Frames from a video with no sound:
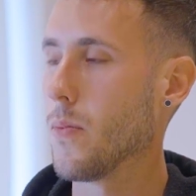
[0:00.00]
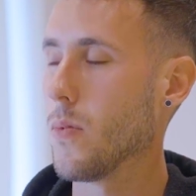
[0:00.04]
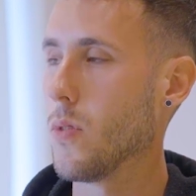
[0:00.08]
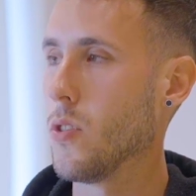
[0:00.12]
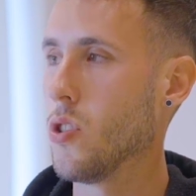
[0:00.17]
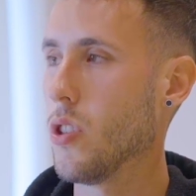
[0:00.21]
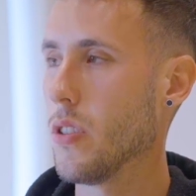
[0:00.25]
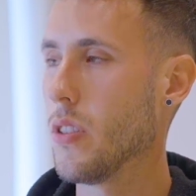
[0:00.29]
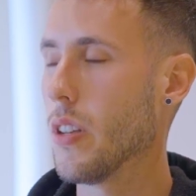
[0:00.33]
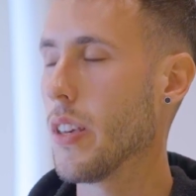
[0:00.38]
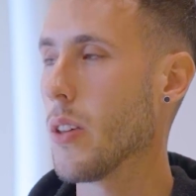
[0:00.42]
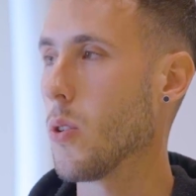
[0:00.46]

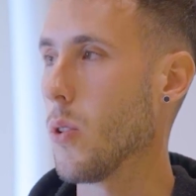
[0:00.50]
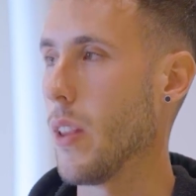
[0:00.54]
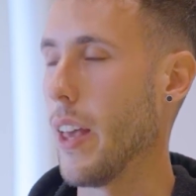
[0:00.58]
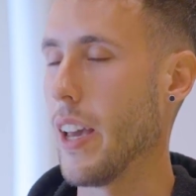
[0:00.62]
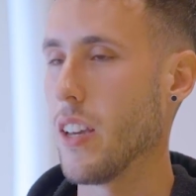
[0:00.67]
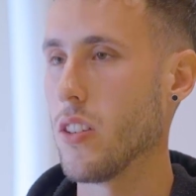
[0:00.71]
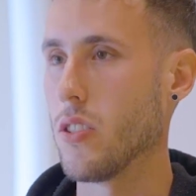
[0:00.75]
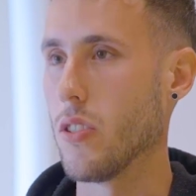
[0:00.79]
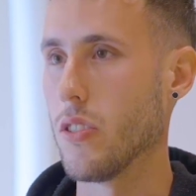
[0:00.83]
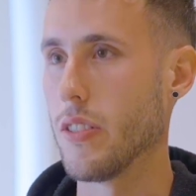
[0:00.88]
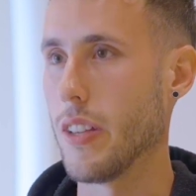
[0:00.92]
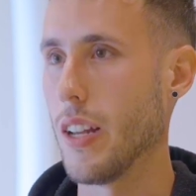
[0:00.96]
Just the
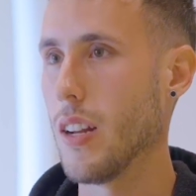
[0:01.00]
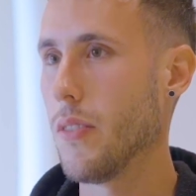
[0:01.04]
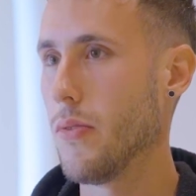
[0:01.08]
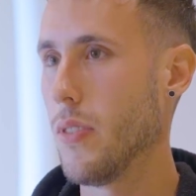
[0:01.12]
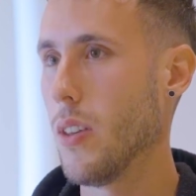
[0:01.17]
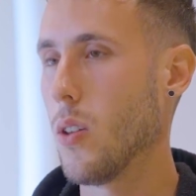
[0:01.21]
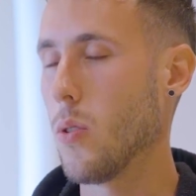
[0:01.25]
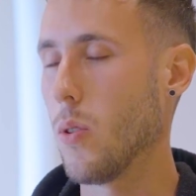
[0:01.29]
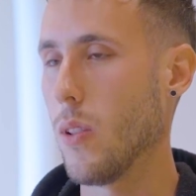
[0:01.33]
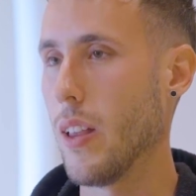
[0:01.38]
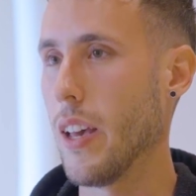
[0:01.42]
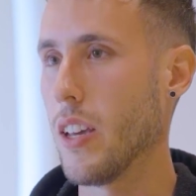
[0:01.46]
collections,
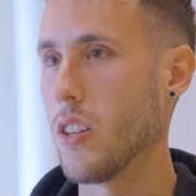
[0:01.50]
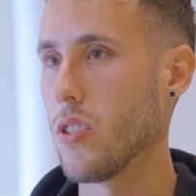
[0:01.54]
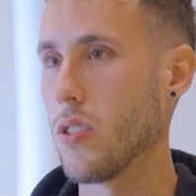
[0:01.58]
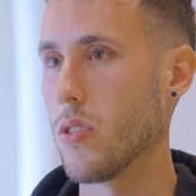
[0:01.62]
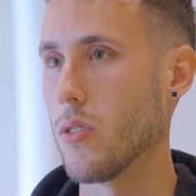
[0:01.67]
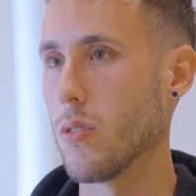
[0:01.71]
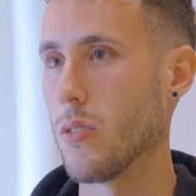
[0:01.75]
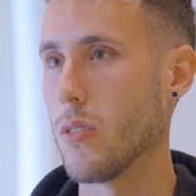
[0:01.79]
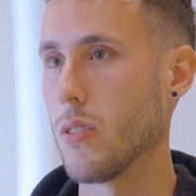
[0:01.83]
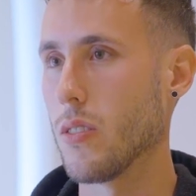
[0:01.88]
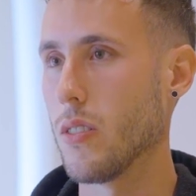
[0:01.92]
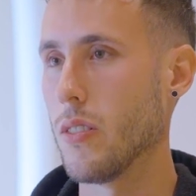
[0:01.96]
NFT
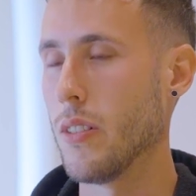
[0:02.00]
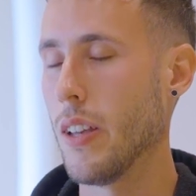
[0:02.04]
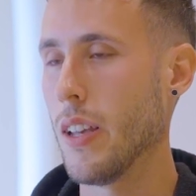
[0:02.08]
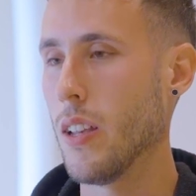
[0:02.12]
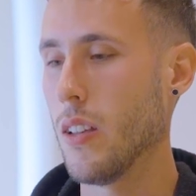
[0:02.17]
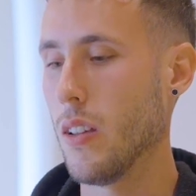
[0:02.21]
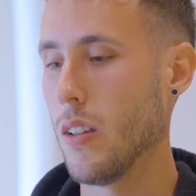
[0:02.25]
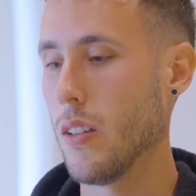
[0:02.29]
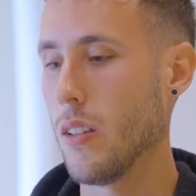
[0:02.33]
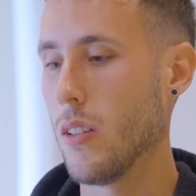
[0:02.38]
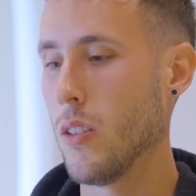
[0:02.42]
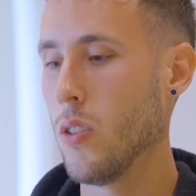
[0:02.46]
collections,
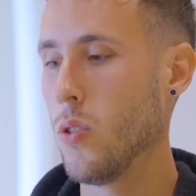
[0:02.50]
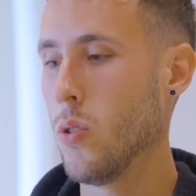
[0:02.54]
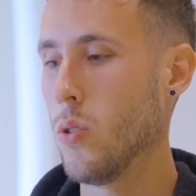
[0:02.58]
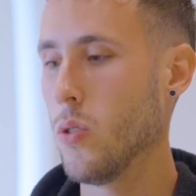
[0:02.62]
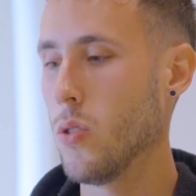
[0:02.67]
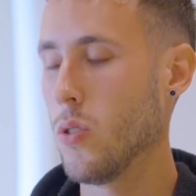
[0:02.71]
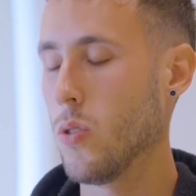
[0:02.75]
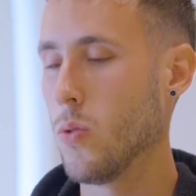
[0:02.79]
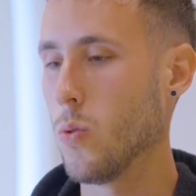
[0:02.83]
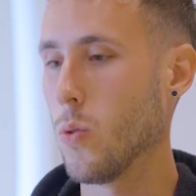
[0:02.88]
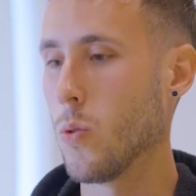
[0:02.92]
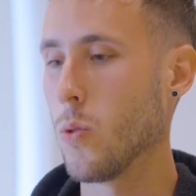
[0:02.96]
they
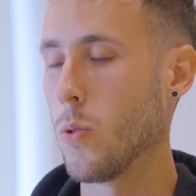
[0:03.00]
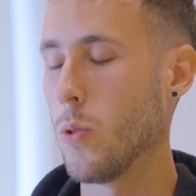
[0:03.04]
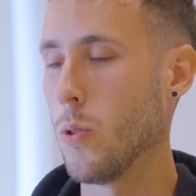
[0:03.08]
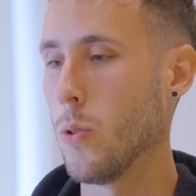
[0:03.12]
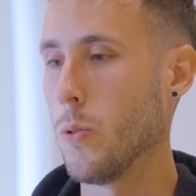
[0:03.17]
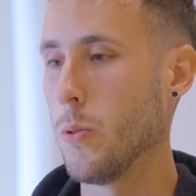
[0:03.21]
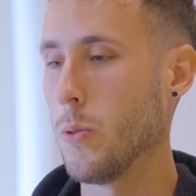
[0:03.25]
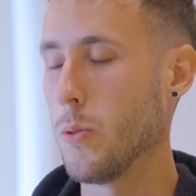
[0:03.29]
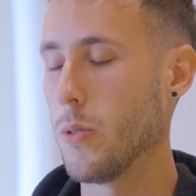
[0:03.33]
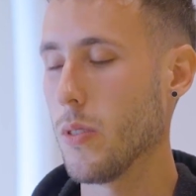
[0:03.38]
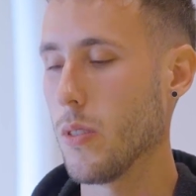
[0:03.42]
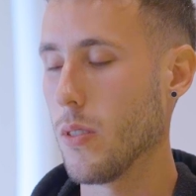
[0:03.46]
used to
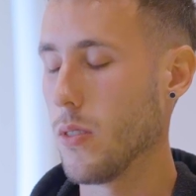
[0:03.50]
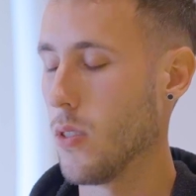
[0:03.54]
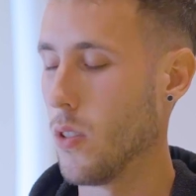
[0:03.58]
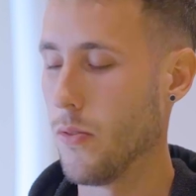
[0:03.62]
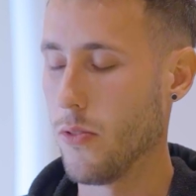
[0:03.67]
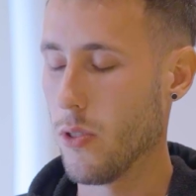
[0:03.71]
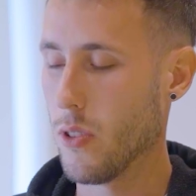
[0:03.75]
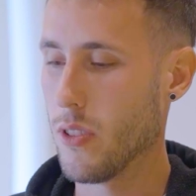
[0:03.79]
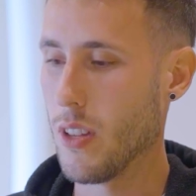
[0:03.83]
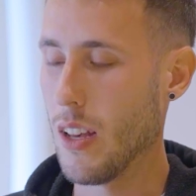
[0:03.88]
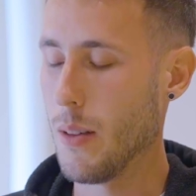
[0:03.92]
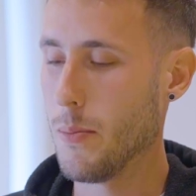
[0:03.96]
quote, so
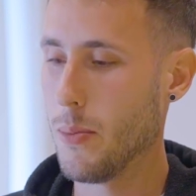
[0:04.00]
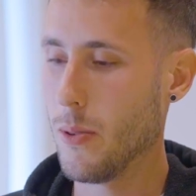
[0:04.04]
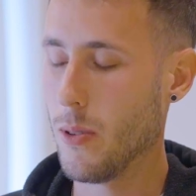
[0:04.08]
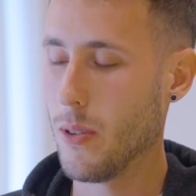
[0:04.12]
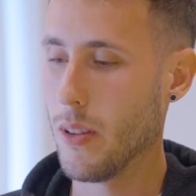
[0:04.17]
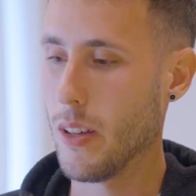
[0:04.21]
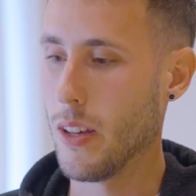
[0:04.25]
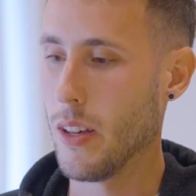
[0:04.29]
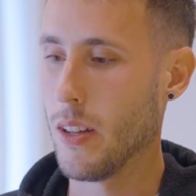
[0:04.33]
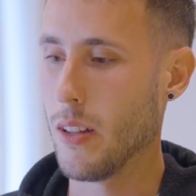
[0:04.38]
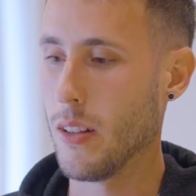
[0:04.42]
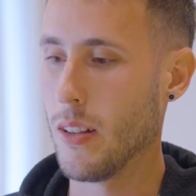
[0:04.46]
for
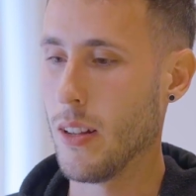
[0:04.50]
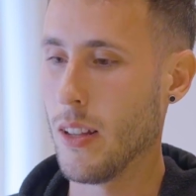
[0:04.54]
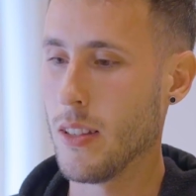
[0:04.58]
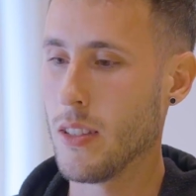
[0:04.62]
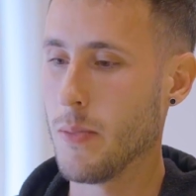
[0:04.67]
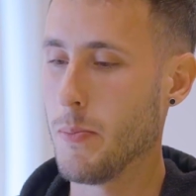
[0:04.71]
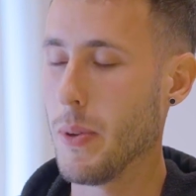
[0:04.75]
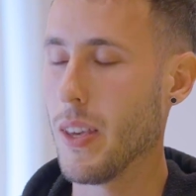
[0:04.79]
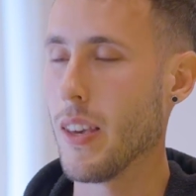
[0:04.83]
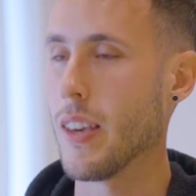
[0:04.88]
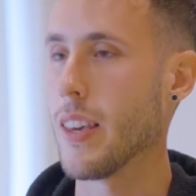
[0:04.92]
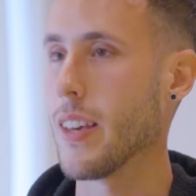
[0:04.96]
example, let's pick a